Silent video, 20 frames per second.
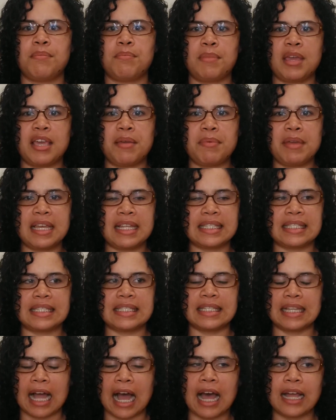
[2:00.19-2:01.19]
Maybe it's
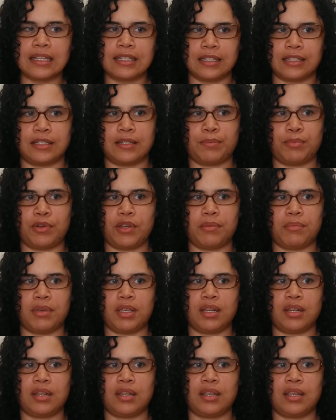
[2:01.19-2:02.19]
not
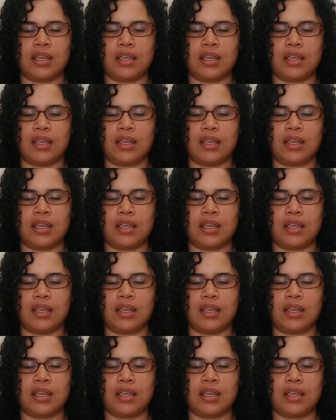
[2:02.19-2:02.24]
disappointment.